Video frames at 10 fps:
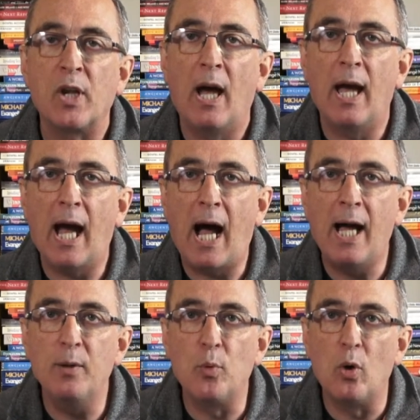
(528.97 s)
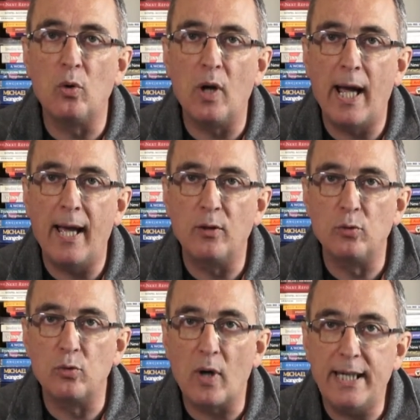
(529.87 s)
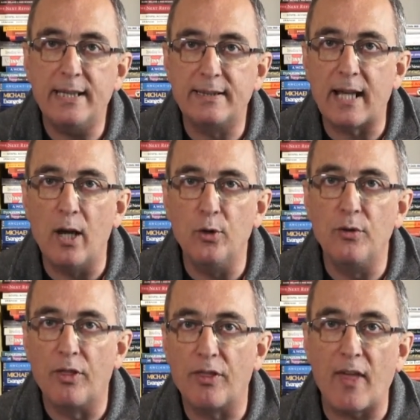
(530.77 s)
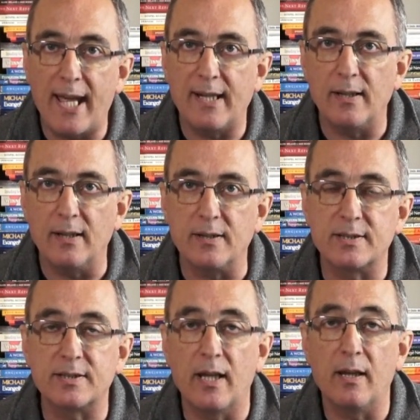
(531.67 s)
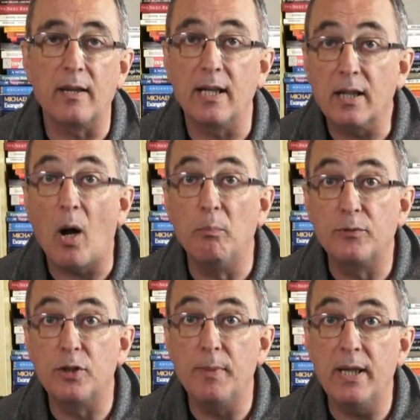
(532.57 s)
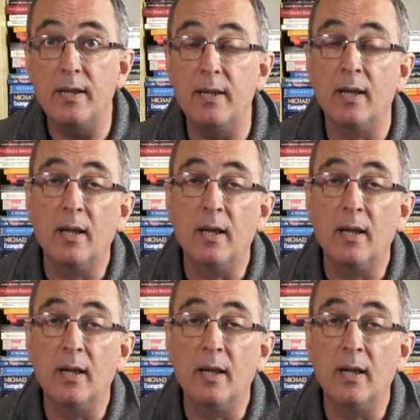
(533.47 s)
I will write down things that come to me,